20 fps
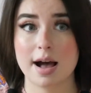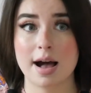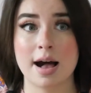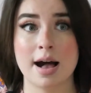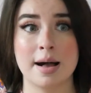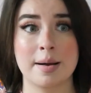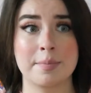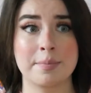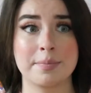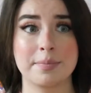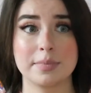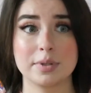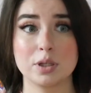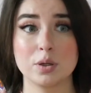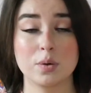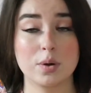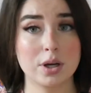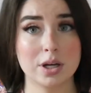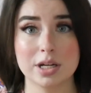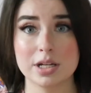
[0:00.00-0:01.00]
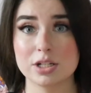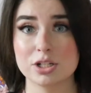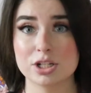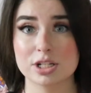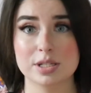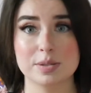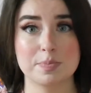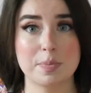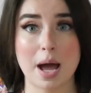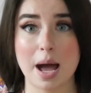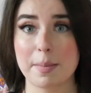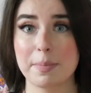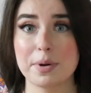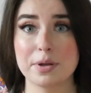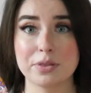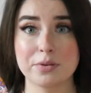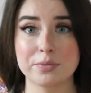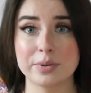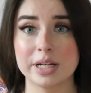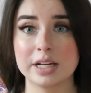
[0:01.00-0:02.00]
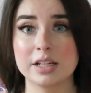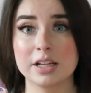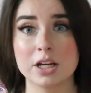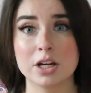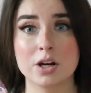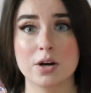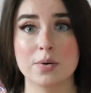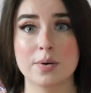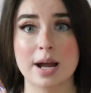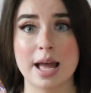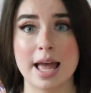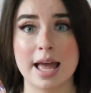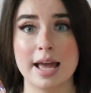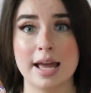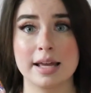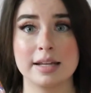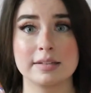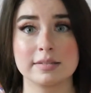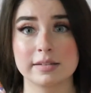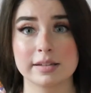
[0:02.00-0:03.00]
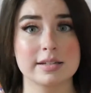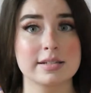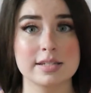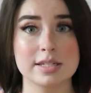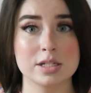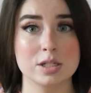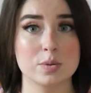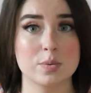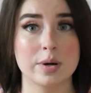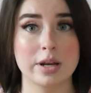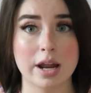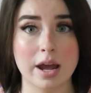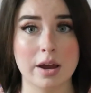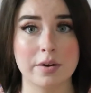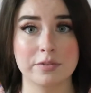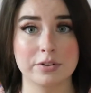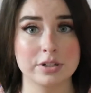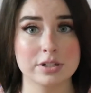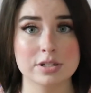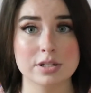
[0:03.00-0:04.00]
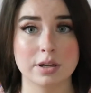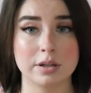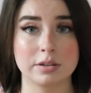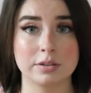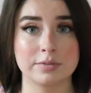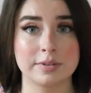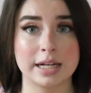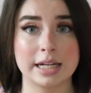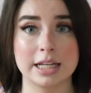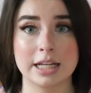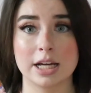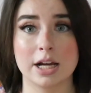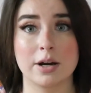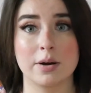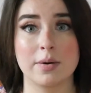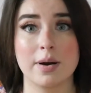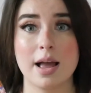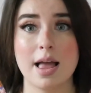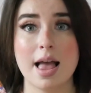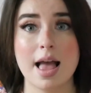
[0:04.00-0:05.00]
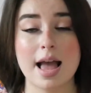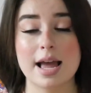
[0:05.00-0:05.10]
You could just pop on the radio and listen to whatever is on the radio